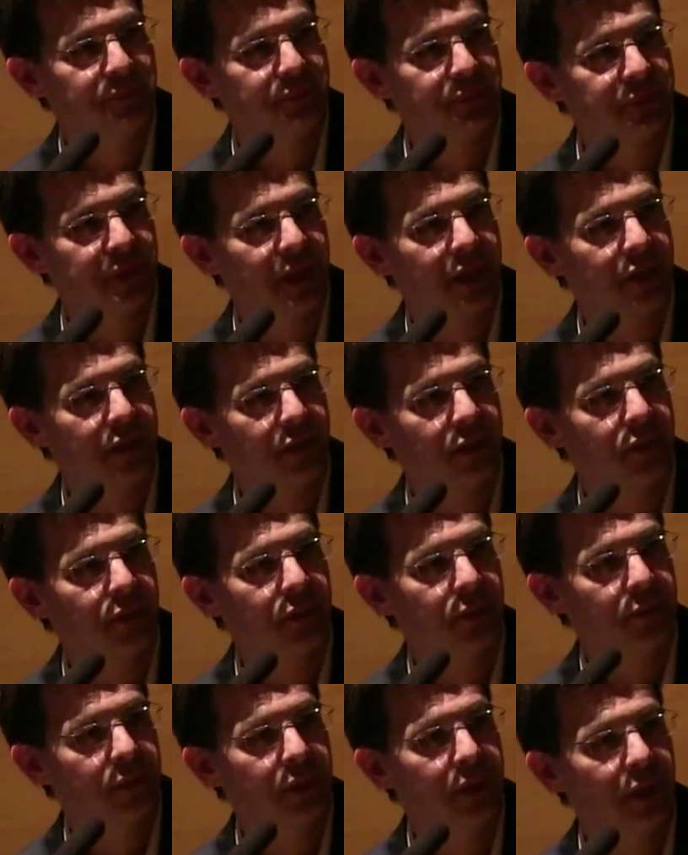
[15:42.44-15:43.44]
Thank
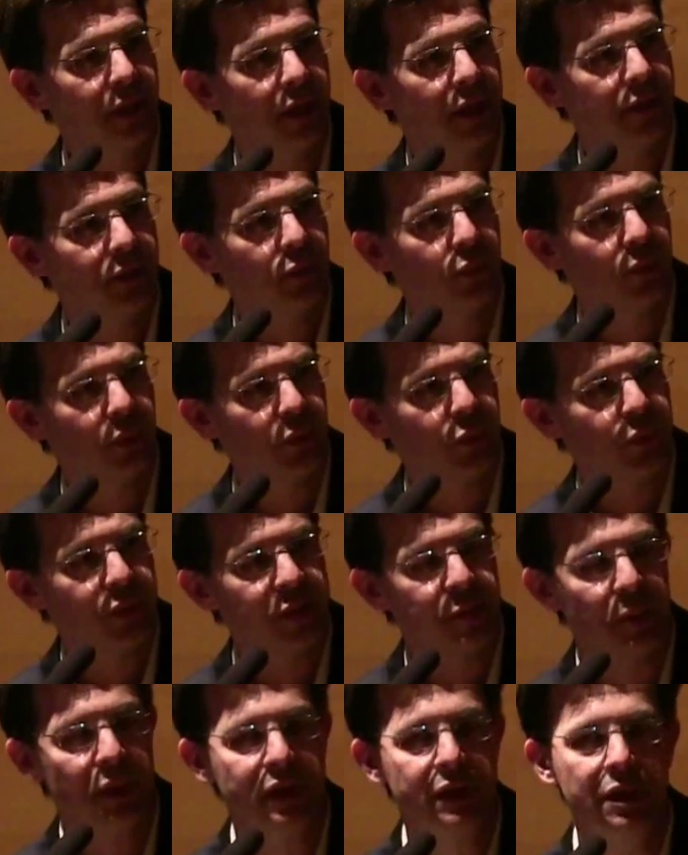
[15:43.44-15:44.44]
you. Yeah, with
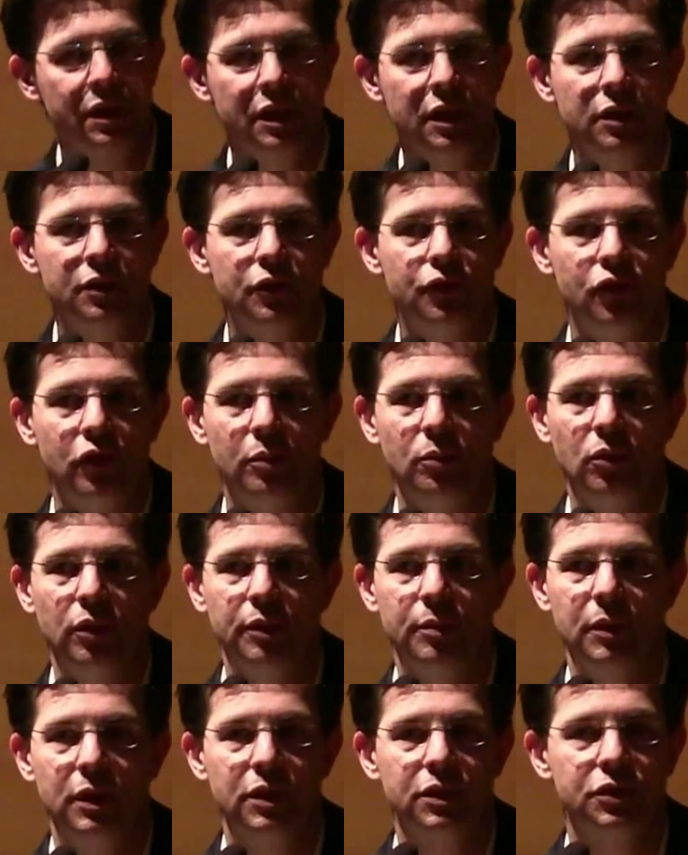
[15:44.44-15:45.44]
respect to the intradermal
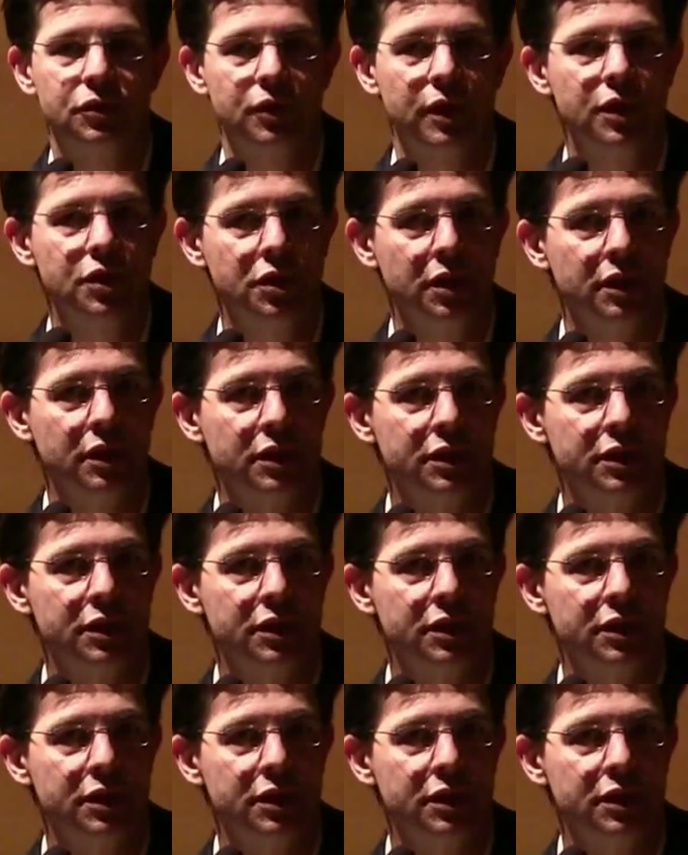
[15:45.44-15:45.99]
administration and